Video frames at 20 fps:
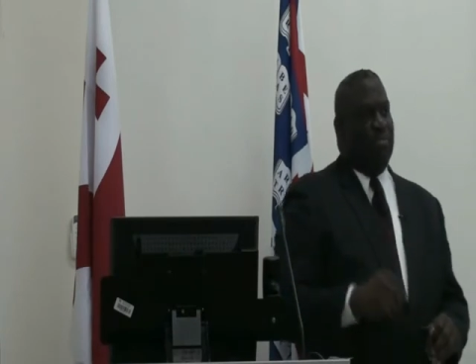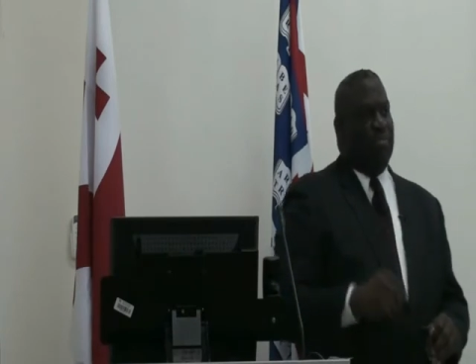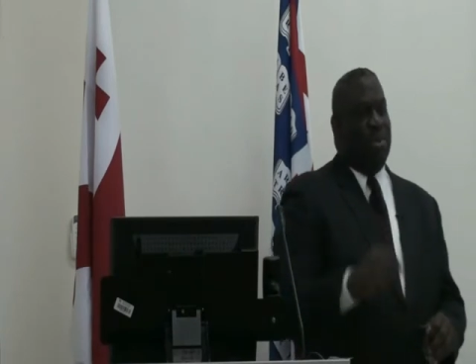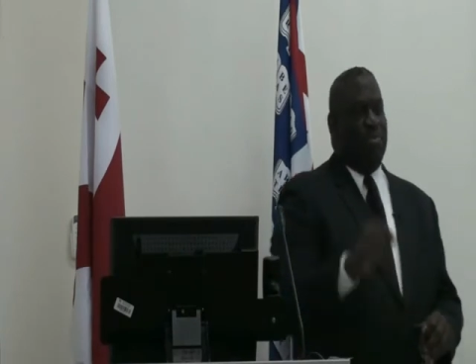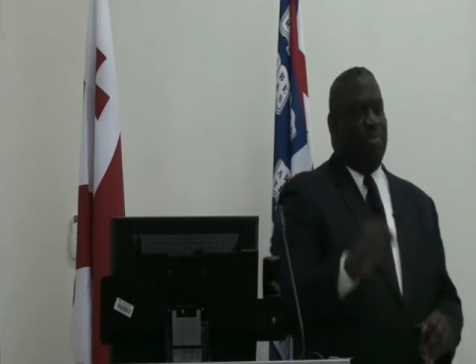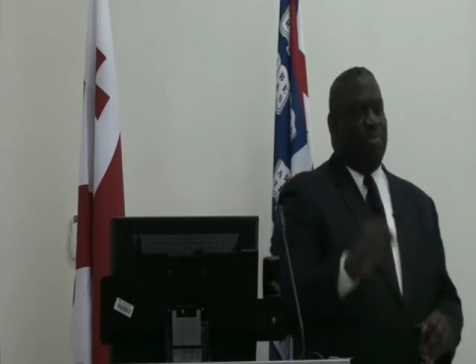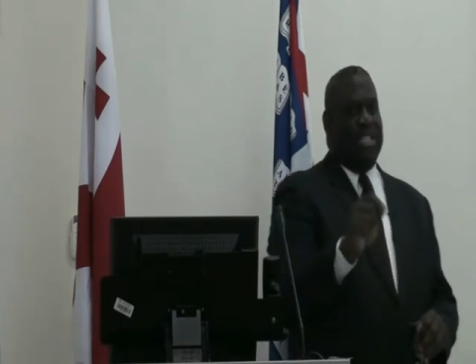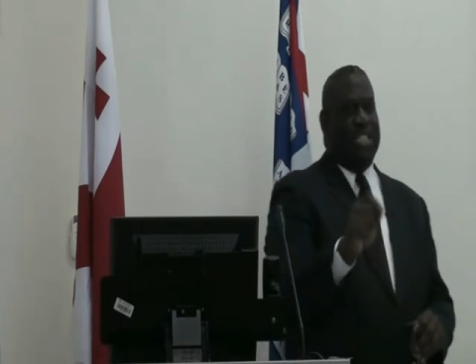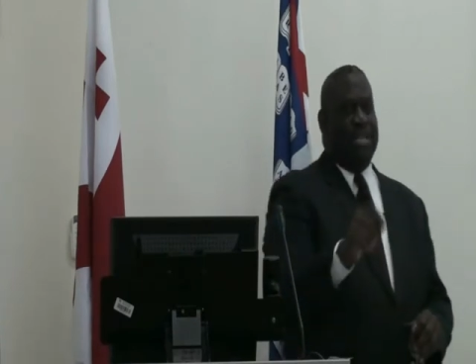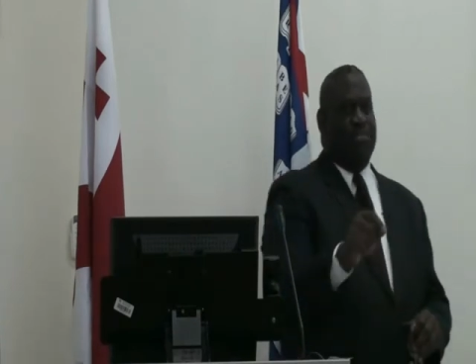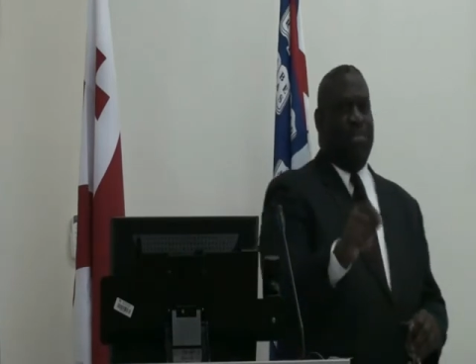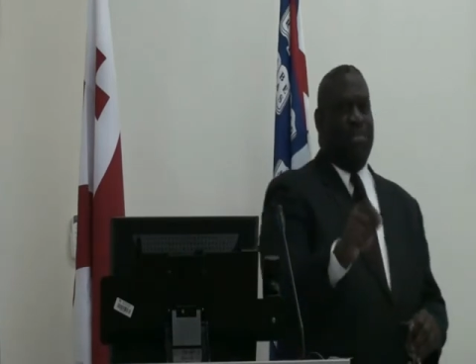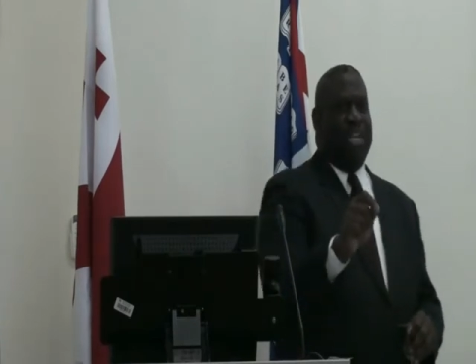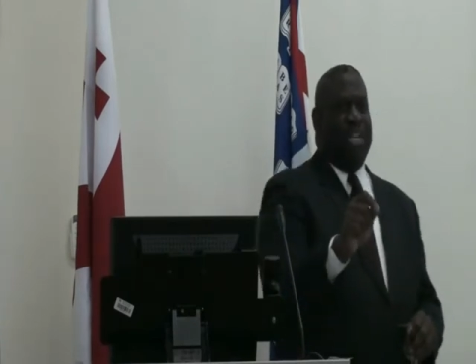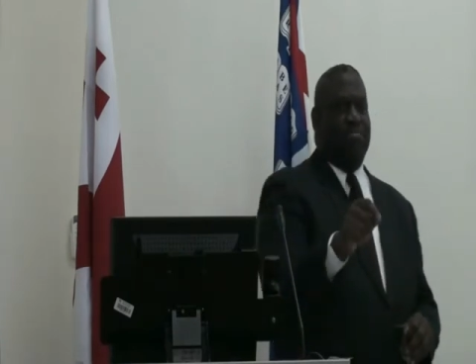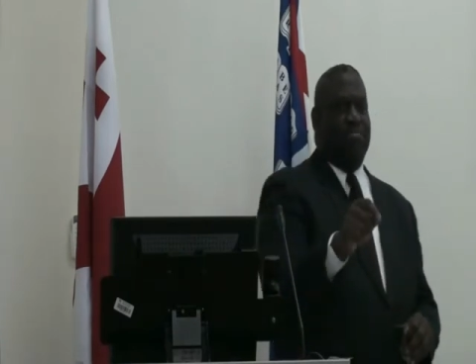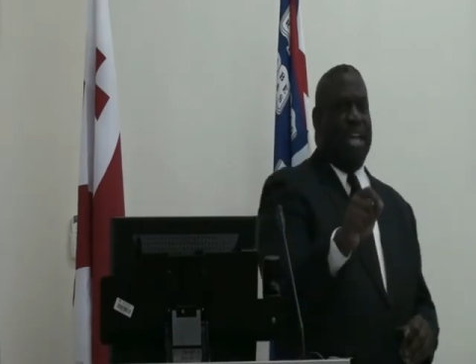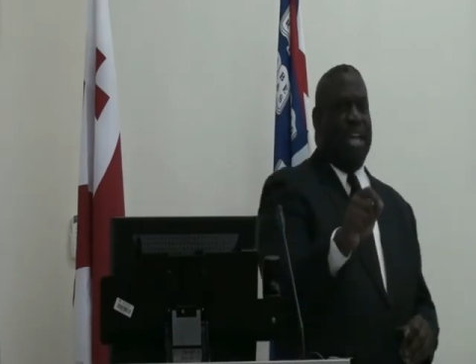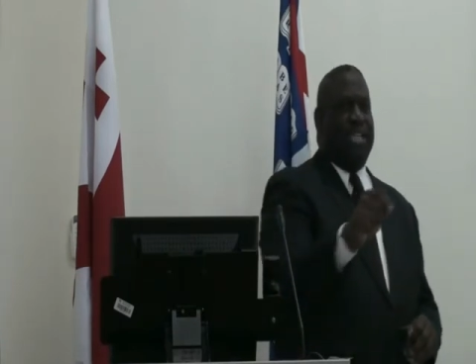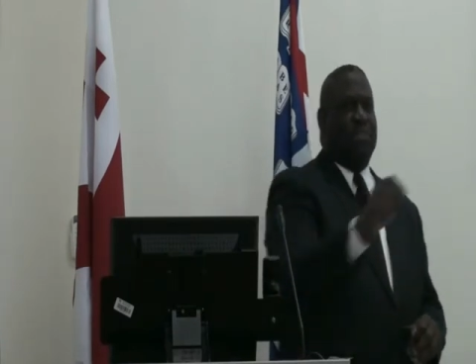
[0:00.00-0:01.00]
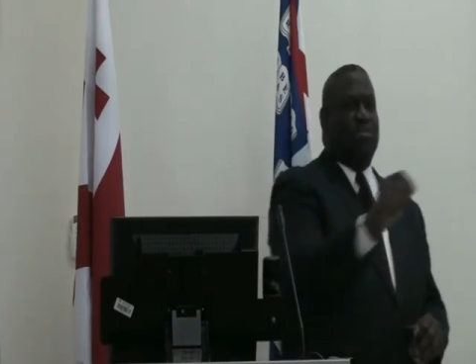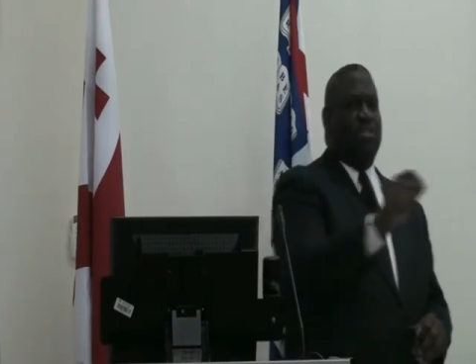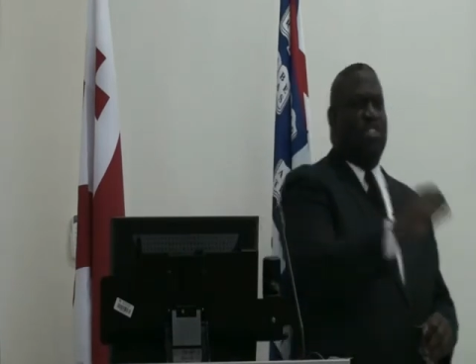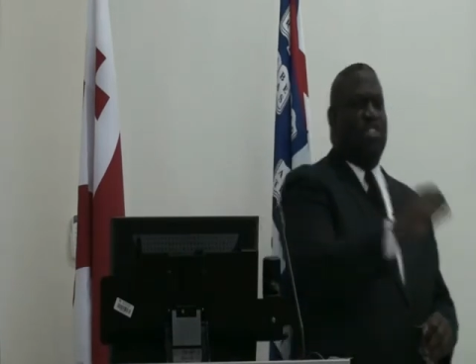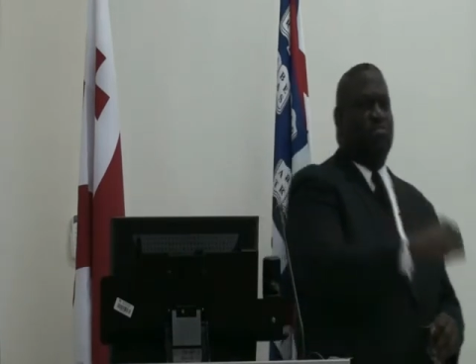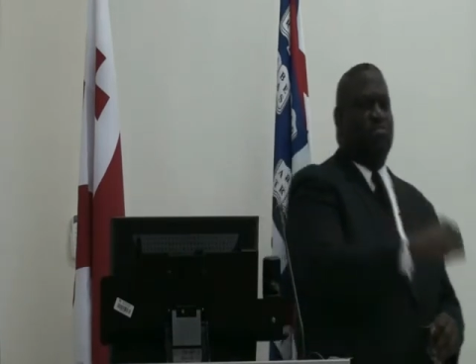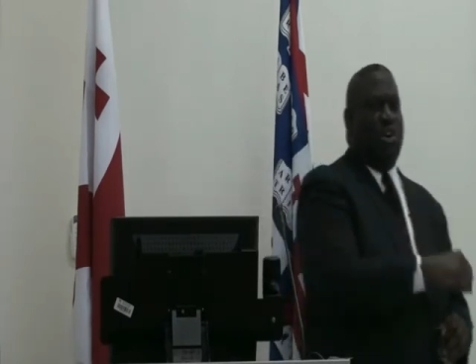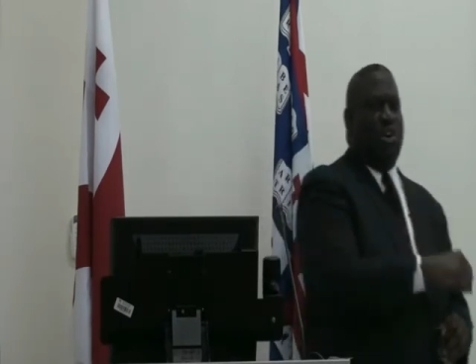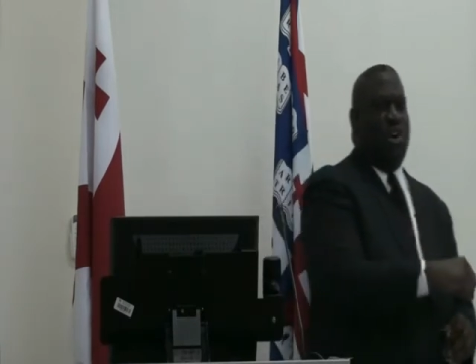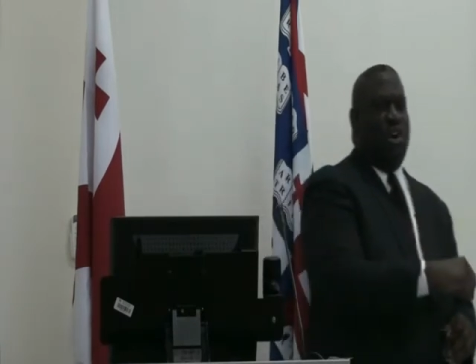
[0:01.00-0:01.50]
But we simply make them
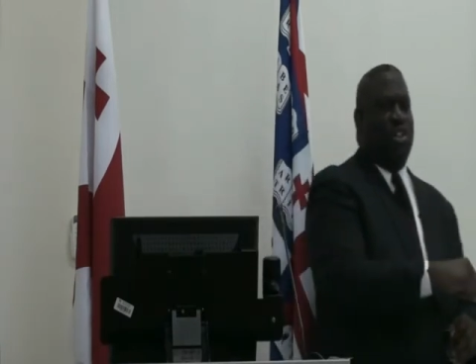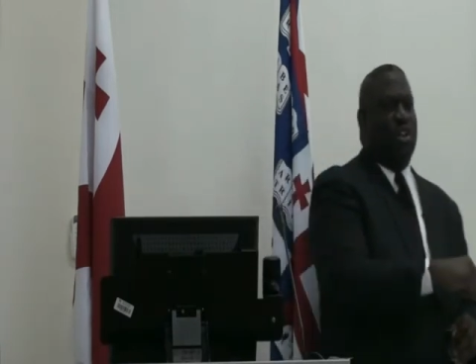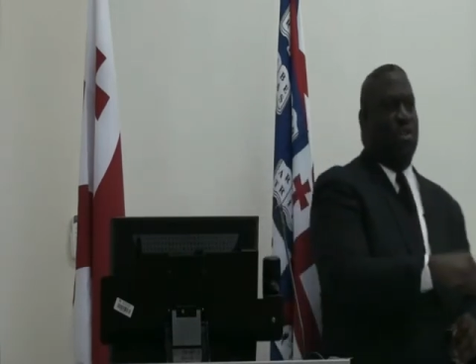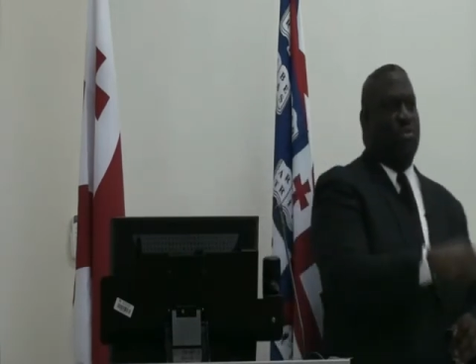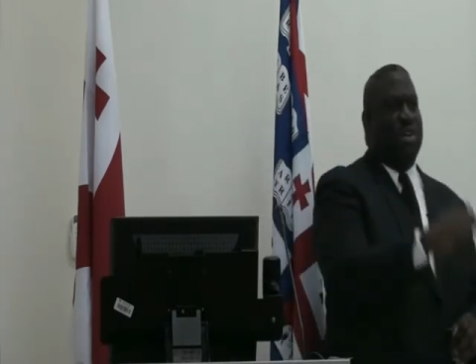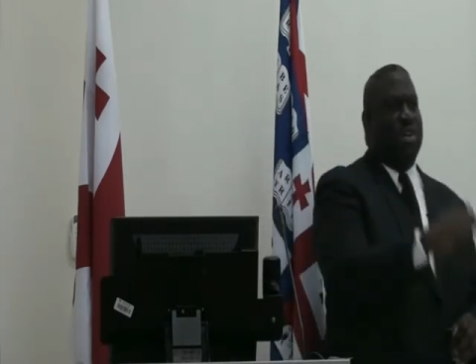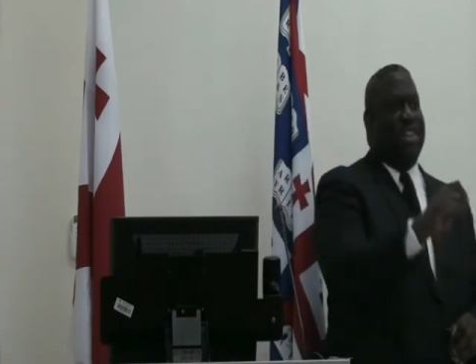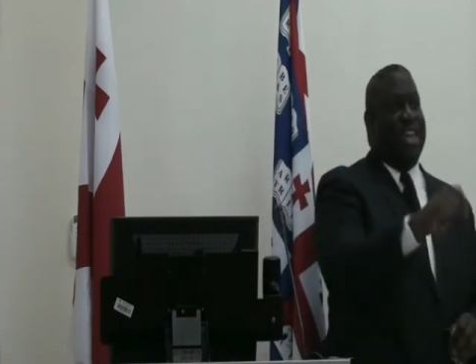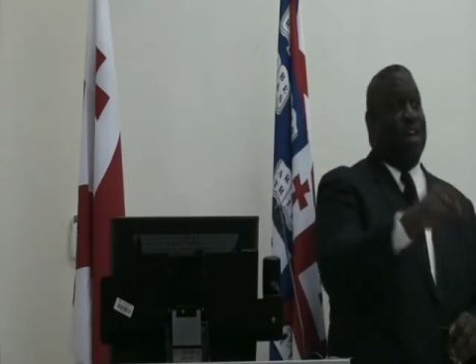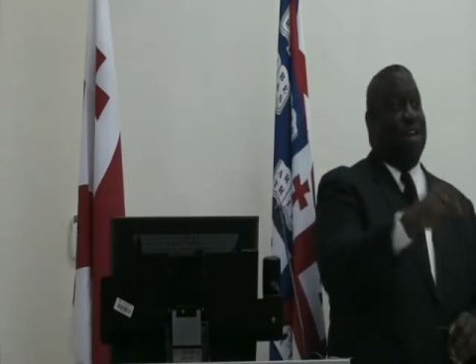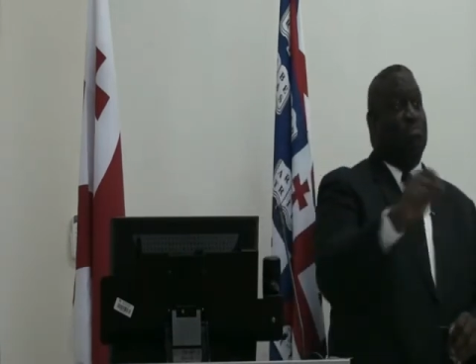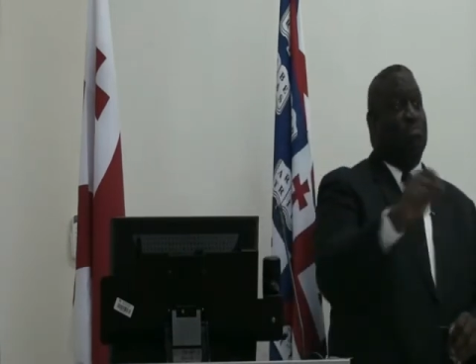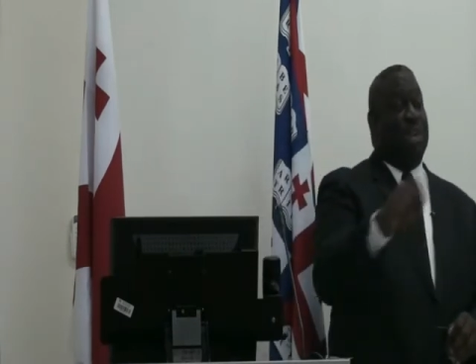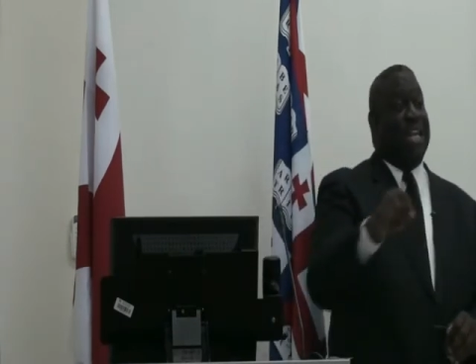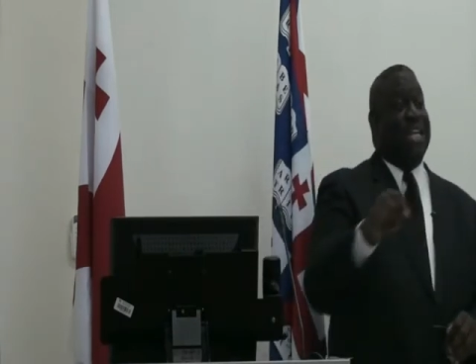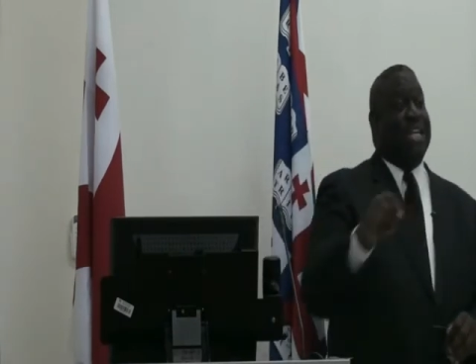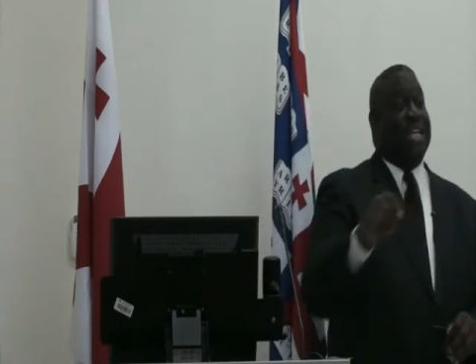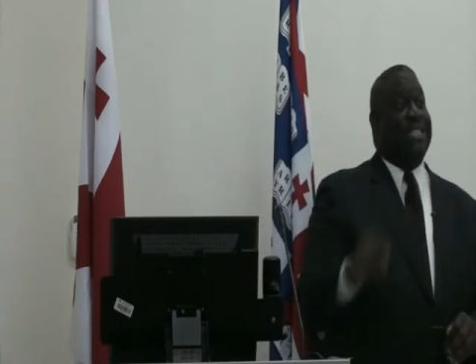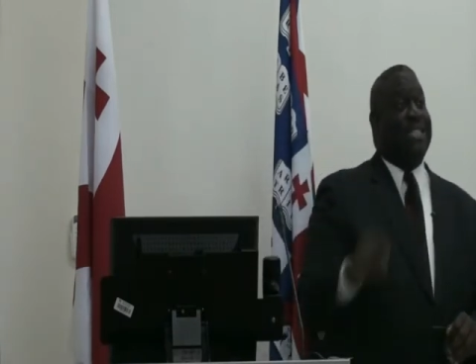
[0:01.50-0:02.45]
smaller without paying